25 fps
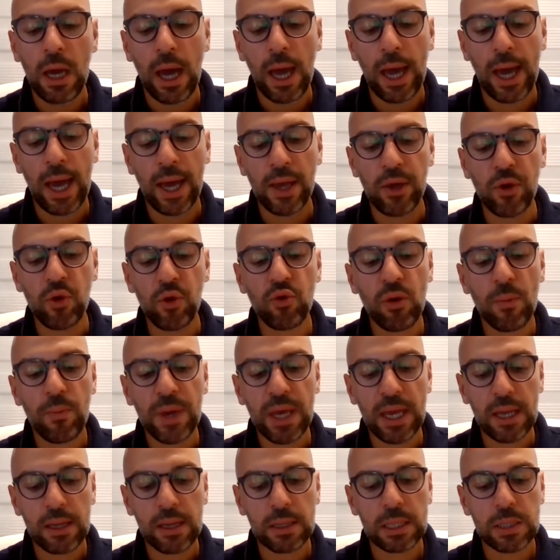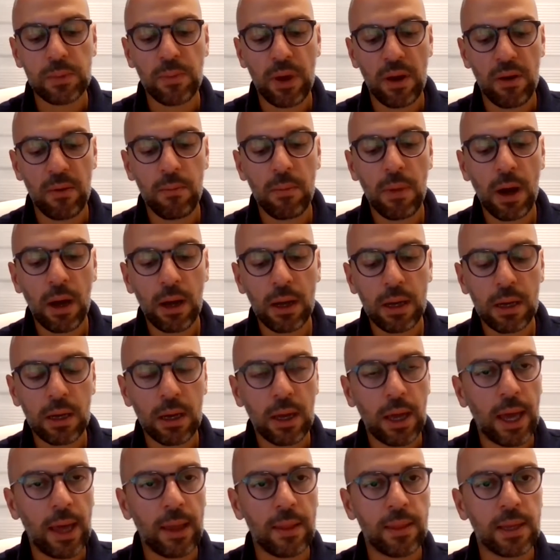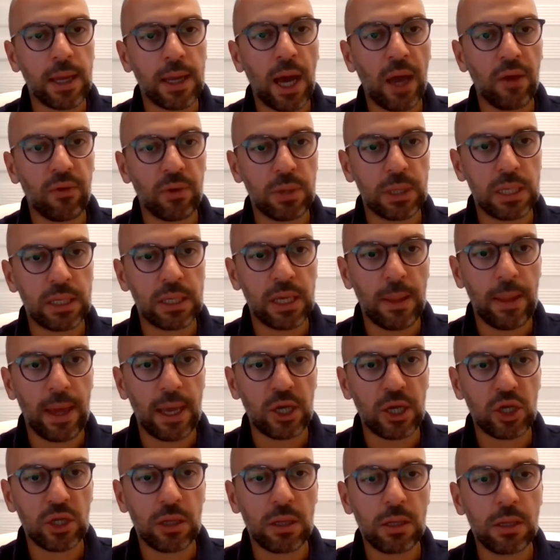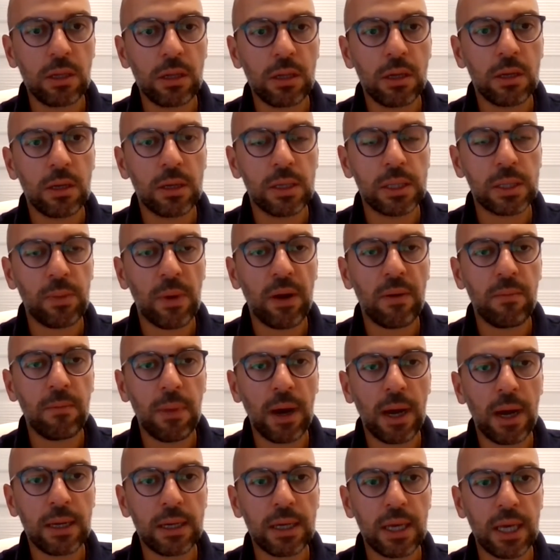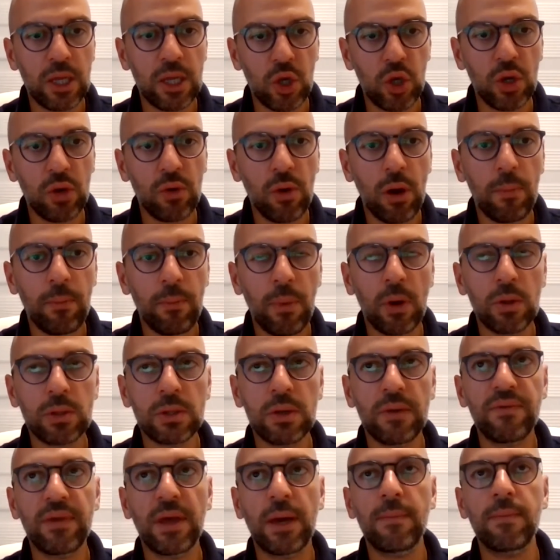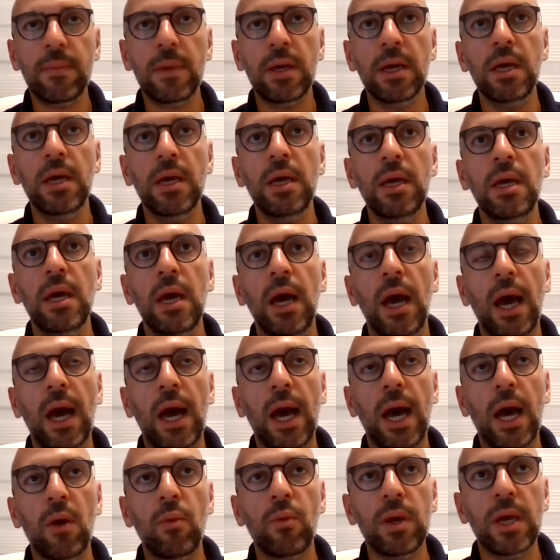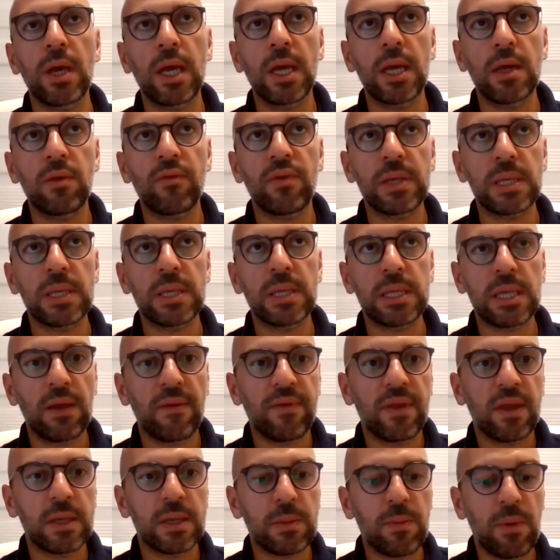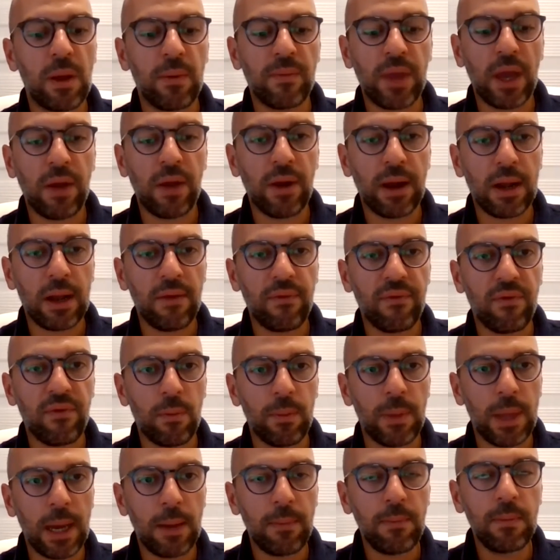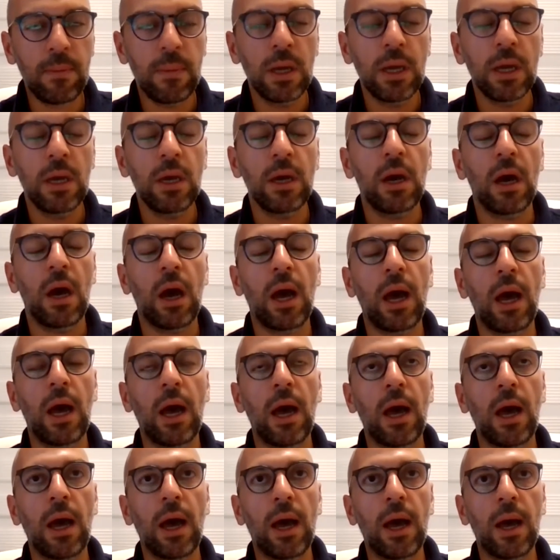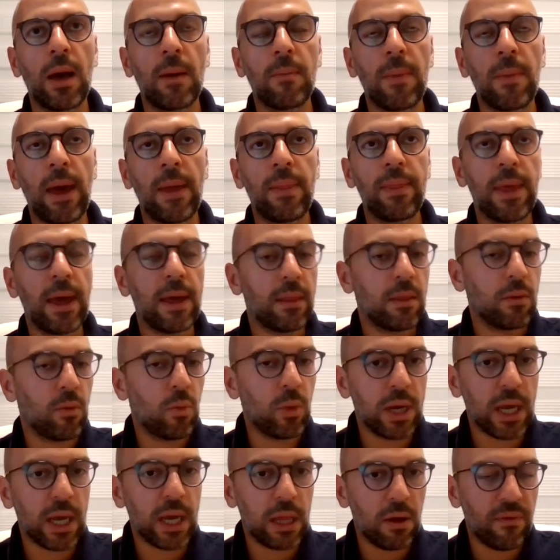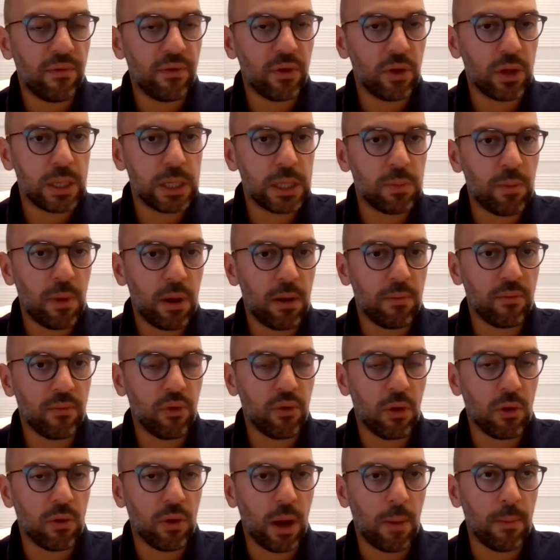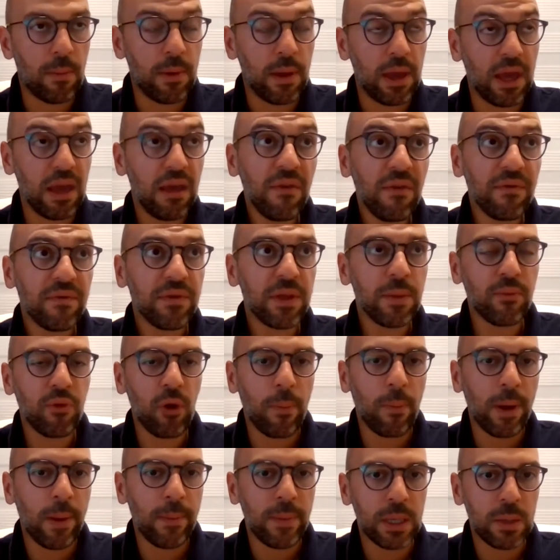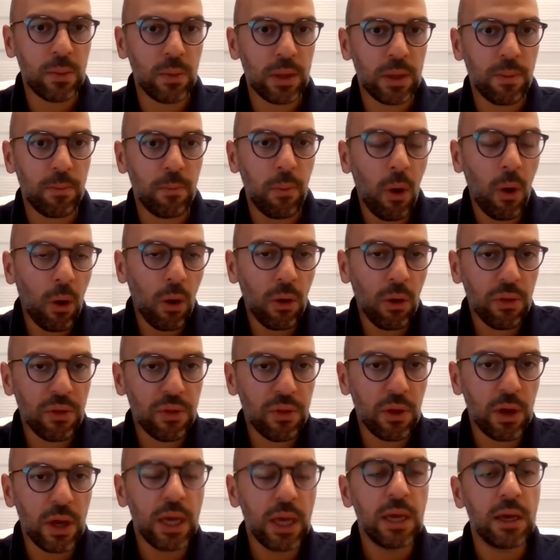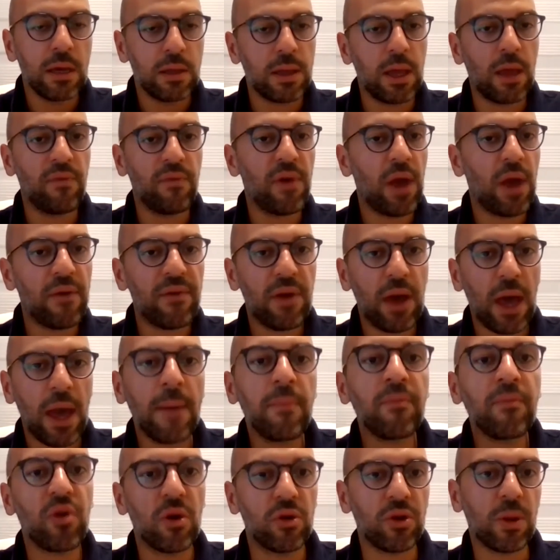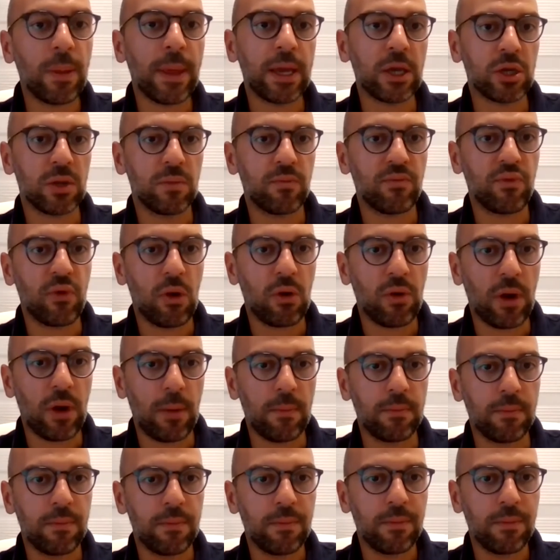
European Sperm Bank and Kairos International Sperm Bank in Europe, both of them. We receive the sperm directly from them. And then we can offer the sperm program. If the problem is with both, Then we have an embryo donation program.